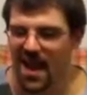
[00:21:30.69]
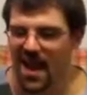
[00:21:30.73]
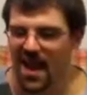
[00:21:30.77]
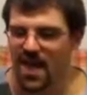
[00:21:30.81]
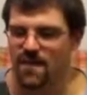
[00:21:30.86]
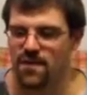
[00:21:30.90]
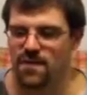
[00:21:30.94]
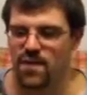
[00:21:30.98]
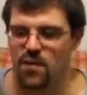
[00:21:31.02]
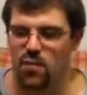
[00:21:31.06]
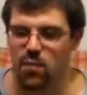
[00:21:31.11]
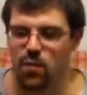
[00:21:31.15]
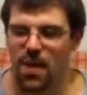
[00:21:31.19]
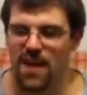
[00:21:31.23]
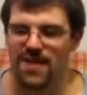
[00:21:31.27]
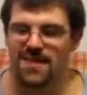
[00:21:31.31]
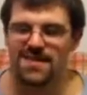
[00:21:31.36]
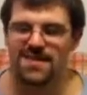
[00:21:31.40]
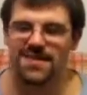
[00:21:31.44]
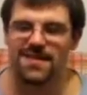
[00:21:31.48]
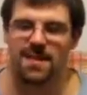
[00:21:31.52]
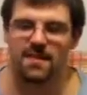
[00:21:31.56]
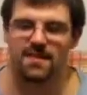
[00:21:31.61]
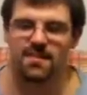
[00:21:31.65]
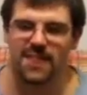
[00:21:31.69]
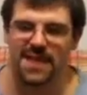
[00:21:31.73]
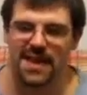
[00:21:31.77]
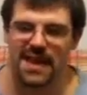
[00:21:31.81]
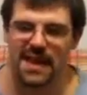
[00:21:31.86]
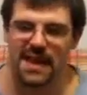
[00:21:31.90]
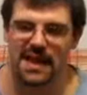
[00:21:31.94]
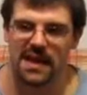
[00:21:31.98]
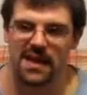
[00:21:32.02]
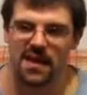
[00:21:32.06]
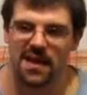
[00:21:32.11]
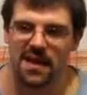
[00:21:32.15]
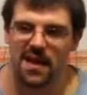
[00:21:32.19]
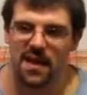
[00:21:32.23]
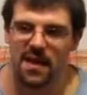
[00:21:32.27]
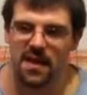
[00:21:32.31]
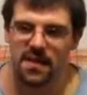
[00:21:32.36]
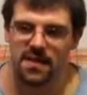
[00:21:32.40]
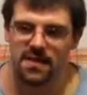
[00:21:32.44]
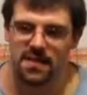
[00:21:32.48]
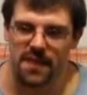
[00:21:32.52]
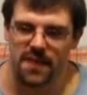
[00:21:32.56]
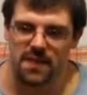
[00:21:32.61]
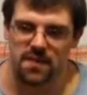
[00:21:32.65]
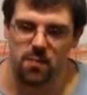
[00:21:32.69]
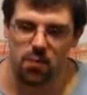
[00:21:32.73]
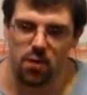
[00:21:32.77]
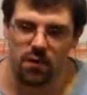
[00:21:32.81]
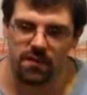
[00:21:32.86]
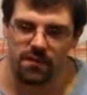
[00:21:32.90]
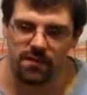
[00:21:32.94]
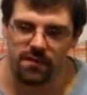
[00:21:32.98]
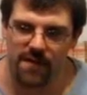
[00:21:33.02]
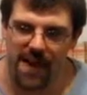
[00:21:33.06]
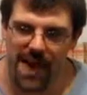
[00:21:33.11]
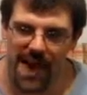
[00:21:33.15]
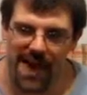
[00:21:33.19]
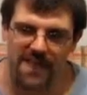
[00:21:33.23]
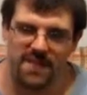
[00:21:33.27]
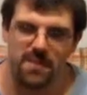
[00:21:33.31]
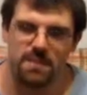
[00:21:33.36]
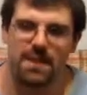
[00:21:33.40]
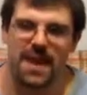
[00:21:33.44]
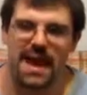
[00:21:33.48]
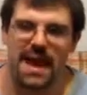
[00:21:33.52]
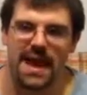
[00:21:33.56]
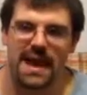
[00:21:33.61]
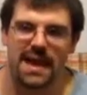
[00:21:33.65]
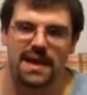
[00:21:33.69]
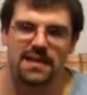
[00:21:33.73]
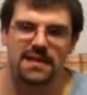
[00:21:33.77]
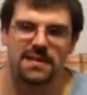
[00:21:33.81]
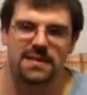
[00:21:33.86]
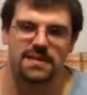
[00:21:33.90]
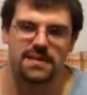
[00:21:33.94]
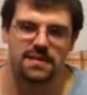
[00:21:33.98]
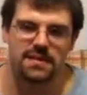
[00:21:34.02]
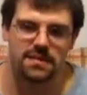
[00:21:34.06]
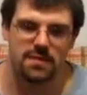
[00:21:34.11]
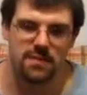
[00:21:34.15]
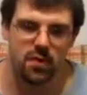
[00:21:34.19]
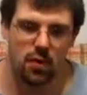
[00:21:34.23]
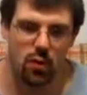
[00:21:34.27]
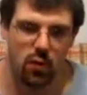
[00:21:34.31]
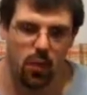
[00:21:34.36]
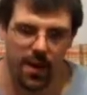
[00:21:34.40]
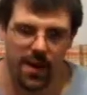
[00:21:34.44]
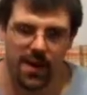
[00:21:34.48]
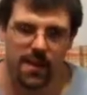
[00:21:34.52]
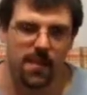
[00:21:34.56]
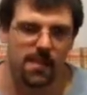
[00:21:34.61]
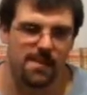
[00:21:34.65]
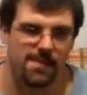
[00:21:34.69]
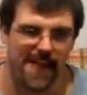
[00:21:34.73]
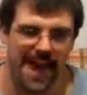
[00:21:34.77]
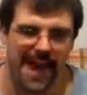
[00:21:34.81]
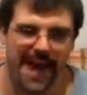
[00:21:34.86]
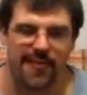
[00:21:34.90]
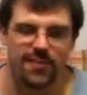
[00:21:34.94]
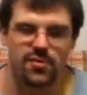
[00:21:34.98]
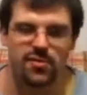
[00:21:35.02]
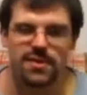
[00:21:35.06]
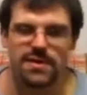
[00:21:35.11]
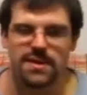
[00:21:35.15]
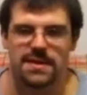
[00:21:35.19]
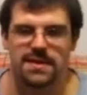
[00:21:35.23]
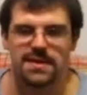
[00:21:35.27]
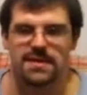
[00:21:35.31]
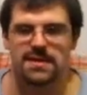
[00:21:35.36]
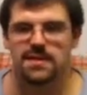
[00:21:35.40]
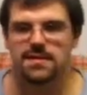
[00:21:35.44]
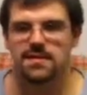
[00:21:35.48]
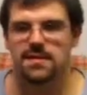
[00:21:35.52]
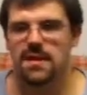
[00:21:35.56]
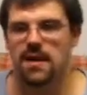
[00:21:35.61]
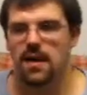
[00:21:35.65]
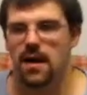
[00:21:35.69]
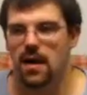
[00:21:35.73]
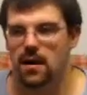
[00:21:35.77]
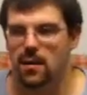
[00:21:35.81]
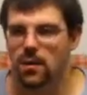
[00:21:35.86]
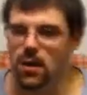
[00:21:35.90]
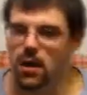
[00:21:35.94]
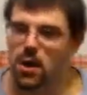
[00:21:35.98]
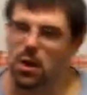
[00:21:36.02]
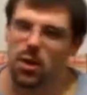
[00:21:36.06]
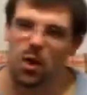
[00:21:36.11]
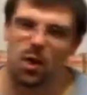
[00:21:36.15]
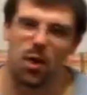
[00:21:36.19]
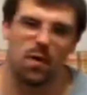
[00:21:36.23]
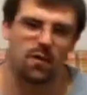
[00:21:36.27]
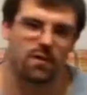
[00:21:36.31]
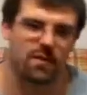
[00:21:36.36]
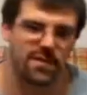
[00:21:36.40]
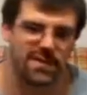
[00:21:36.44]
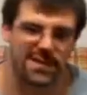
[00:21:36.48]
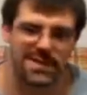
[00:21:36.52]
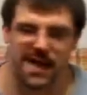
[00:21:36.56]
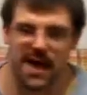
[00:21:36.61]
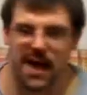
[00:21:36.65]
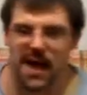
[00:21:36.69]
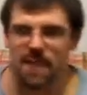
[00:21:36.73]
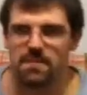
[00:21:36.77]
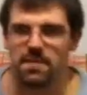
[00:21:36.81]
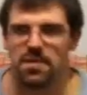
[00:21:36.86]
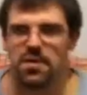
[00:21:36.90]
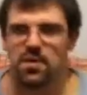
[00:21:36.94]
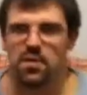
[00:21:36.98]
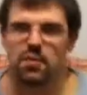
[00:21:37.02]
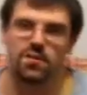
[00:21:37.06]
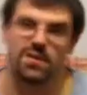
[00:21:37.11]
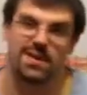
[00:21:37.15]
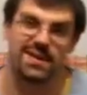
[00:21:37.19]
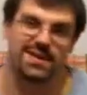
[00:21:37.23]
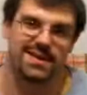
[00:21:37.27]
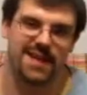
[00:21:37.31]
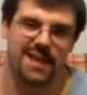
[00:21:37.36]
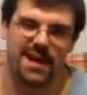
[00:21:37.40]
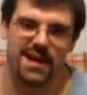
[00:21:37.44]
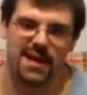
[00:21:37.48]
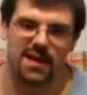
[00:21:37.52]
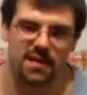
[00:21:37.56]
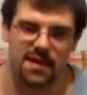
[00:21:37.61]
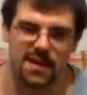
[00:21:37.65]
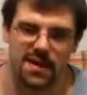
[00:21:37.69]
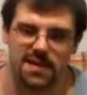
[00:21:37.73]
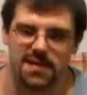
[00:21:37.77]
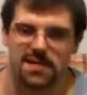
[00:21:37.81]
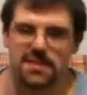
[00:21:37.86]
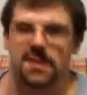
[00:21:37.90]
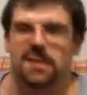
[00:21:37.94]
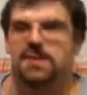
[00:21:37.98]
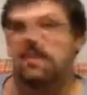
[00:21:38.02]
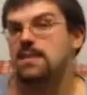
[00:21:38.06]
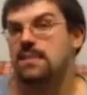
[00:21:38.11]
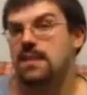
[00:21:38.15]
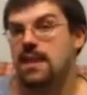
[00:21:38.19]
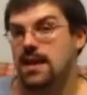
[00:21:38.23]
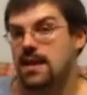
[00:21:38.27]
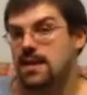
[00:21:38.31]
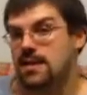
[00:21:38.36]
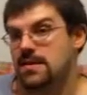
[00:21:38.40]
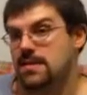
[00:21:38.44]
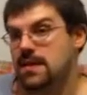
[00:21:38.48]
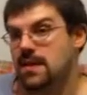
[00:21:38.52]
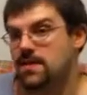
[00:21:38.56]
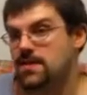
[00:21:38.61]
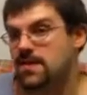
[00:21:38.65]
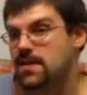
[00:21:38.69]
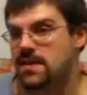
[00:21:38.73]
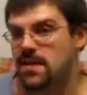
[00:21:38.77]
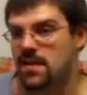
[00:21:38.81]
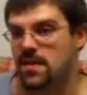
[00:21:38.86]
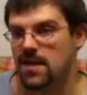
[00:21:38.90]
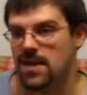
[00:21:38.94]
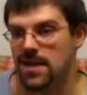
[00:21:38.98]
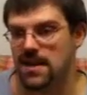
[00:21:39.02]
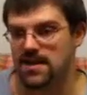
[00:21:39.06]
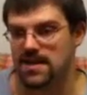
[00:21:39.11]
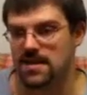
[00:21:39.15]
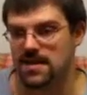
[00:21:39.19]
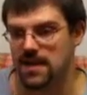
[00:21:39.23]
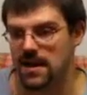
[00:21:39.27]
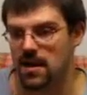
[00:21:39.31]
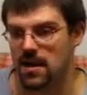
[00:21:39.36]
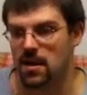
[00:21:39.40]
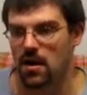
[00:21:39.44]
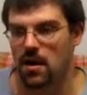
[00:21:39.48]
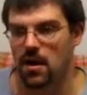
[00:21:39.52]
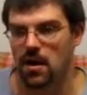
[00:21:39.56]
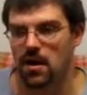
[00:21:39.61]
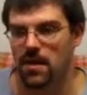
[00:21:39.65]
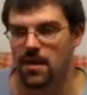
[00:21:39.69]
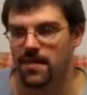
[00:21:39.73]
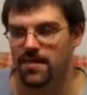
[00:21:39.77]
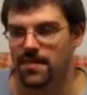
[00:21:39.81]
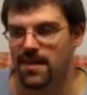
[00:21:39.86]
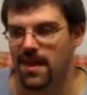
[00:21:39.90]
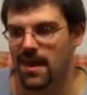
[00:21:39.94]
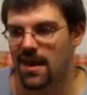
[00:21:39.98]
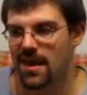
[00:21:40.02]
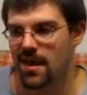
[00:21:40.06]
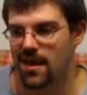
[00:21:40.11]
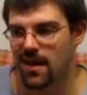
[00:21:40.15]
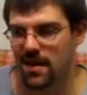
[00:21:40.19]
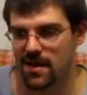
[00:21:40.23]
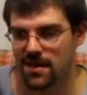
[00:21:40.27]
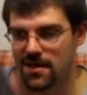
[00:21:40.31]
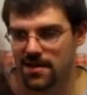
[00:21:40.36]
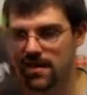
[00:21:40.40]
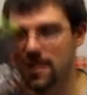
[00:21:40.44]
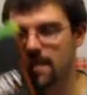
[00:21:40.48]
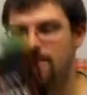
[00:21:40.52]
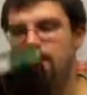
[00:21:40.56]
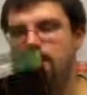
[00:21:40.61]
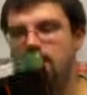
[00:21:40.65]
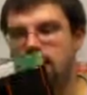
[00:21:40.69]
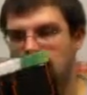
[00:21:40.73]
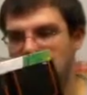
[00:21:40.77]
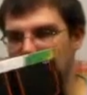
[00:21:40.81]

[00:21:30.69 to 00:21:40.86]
If you want something that's more fast-paced, quicker matches, a little over the top, a little ridiculous, doesn't take itself seriously at all, definitely